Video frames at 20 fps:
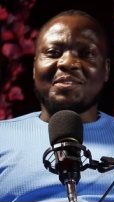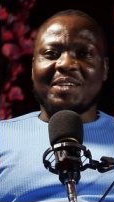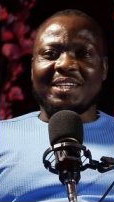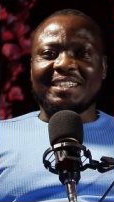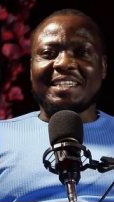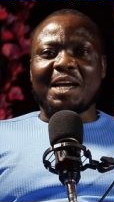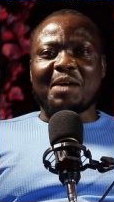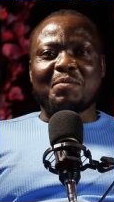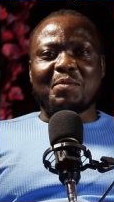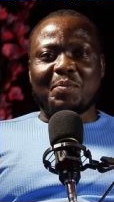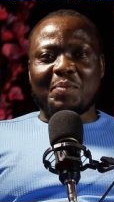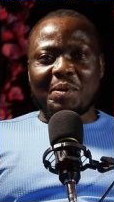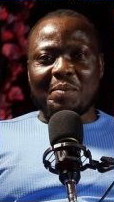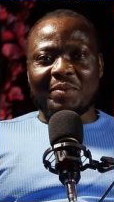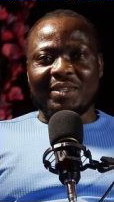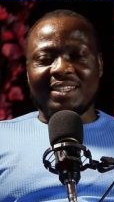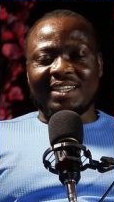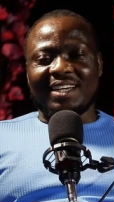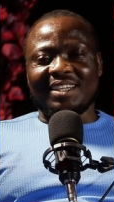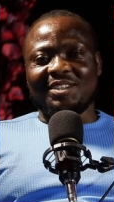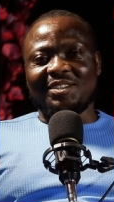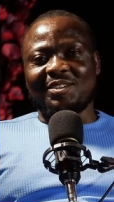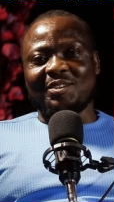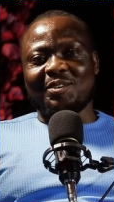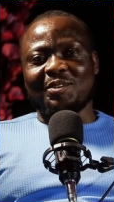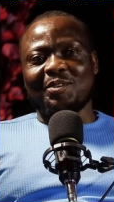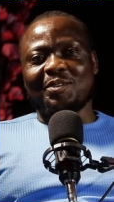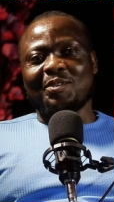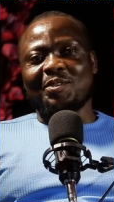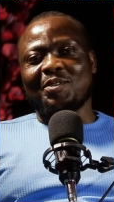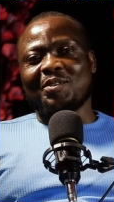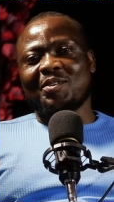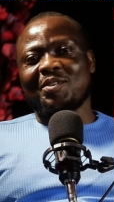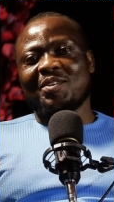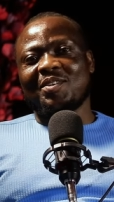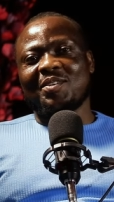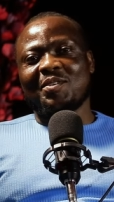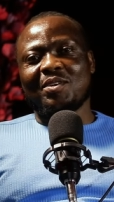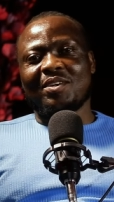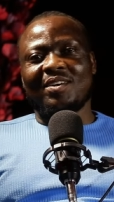is where time will permit us to
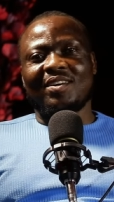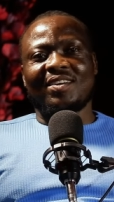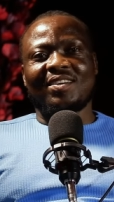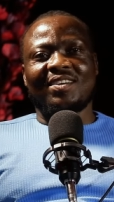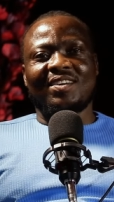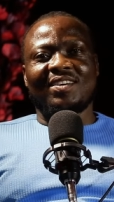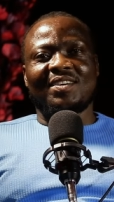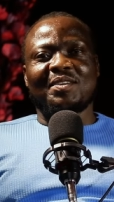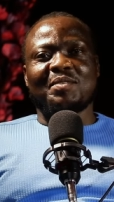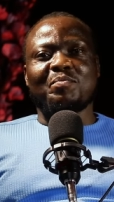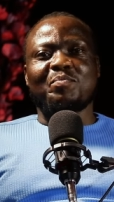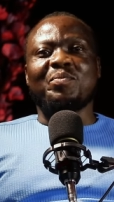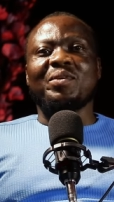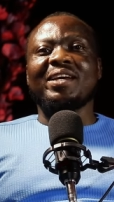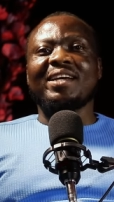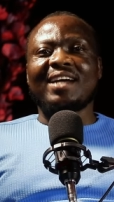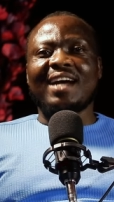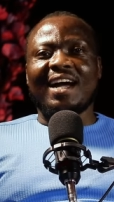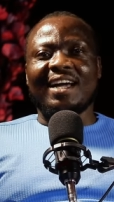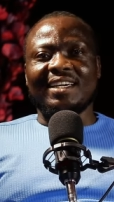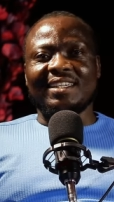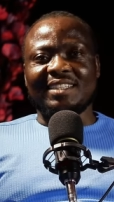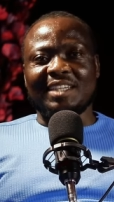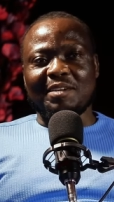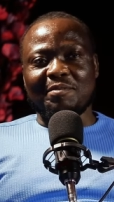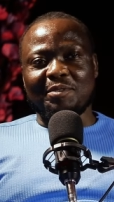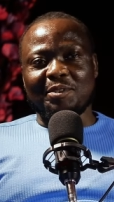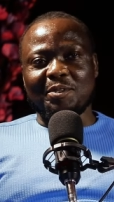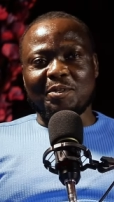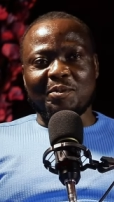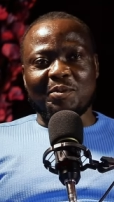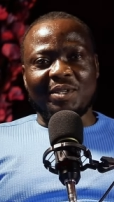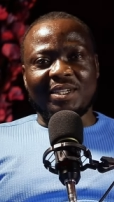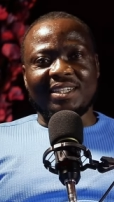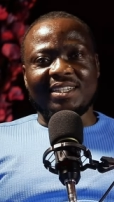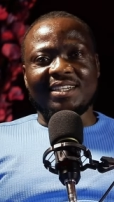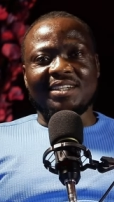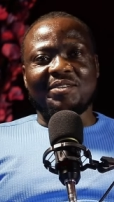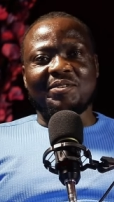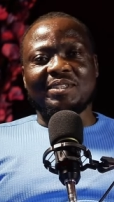bring our interview with
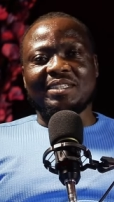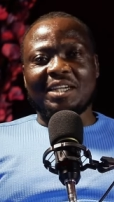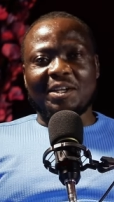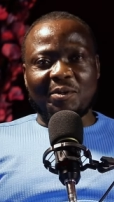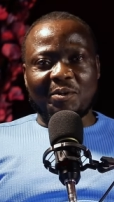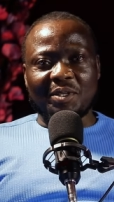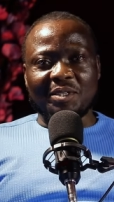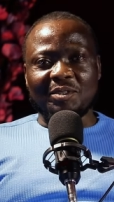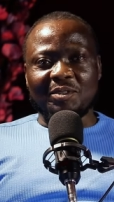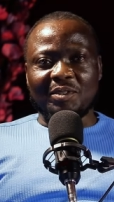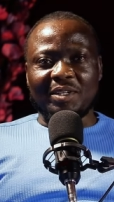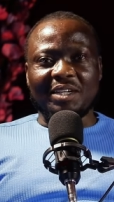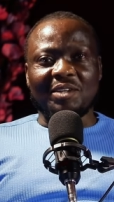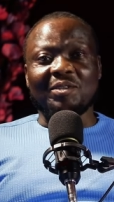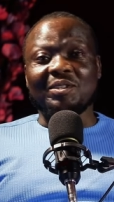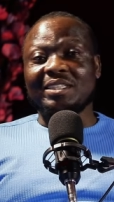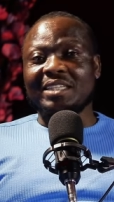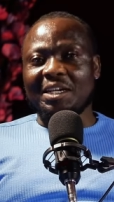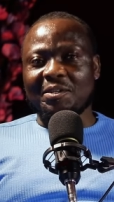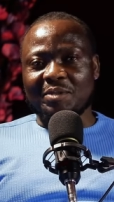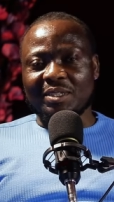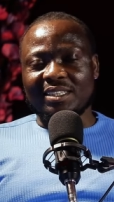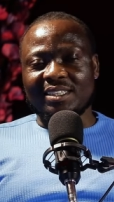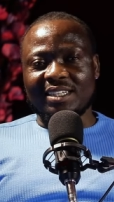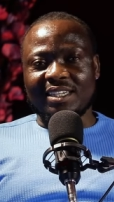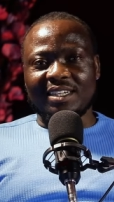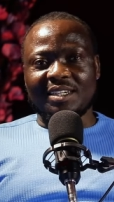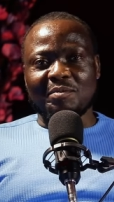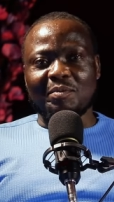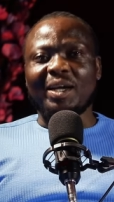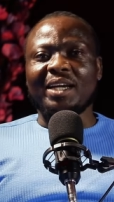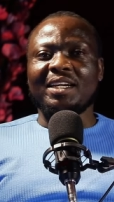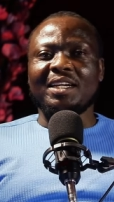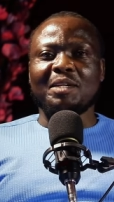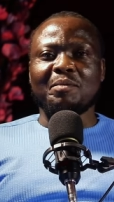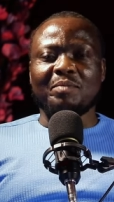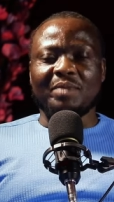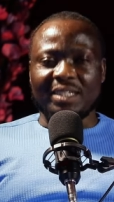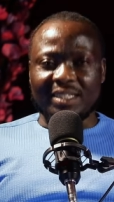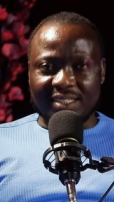Rita Queen today on chat with Sir. My
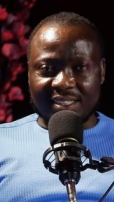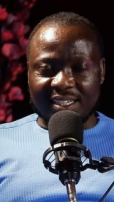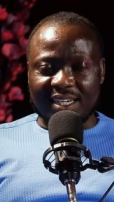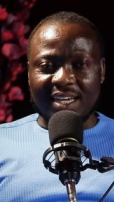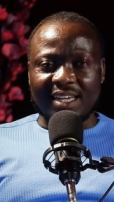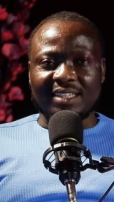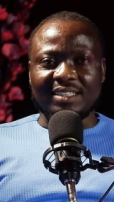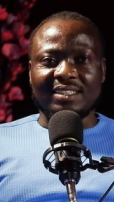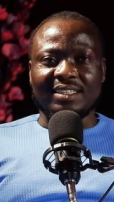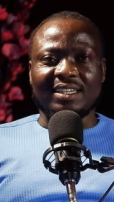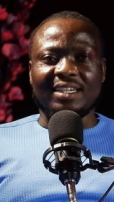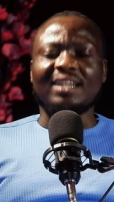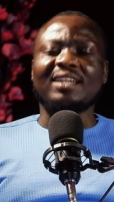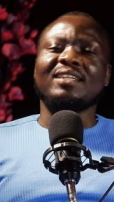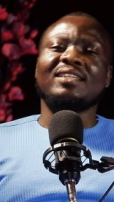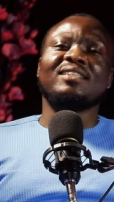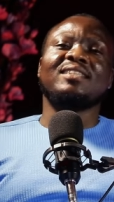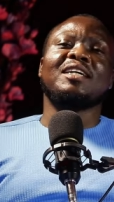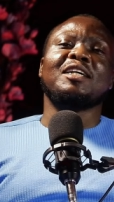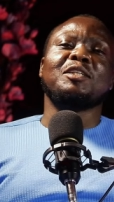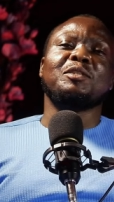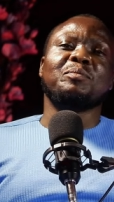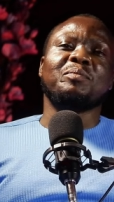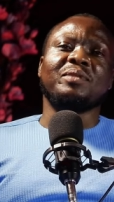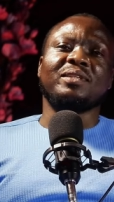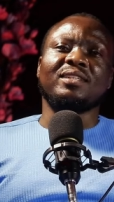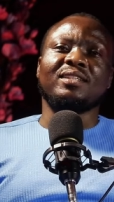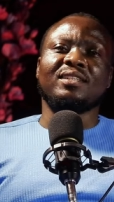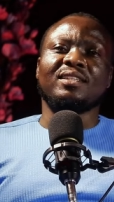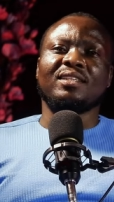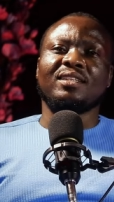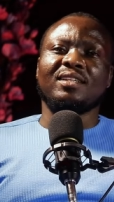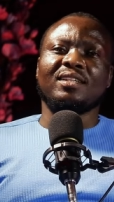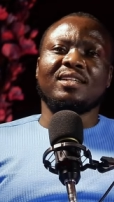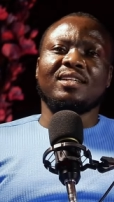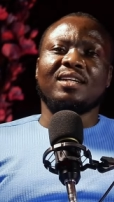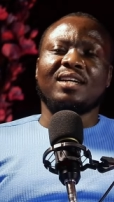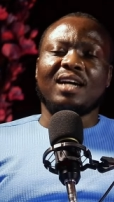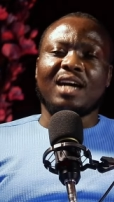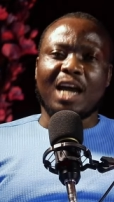name is Isaac, and this has been
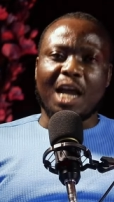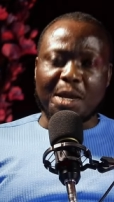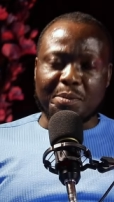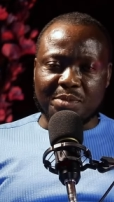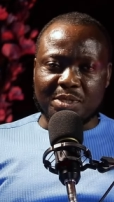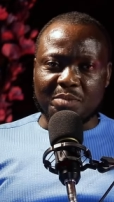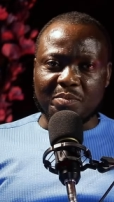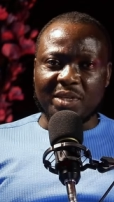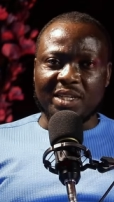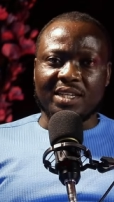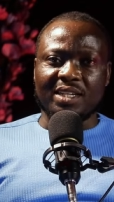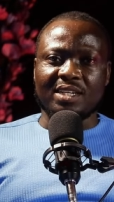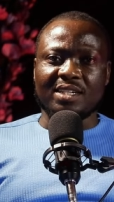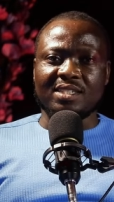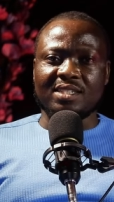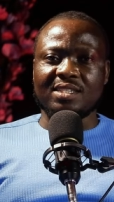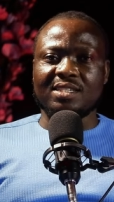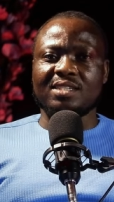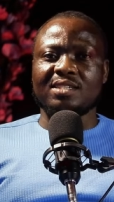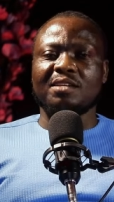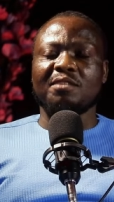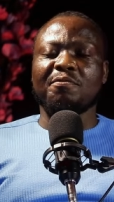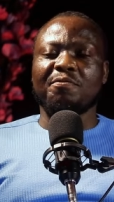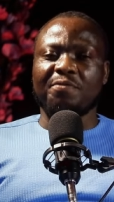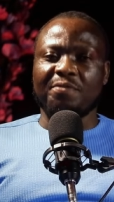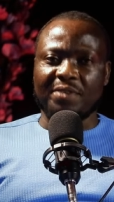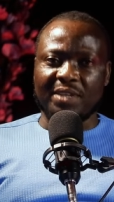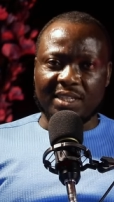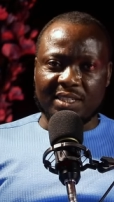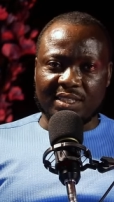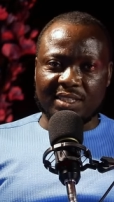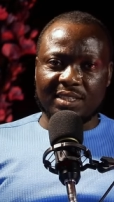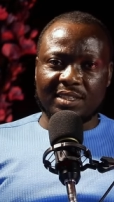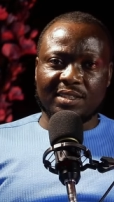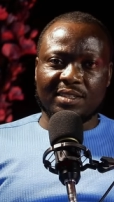Hypes Media's feed.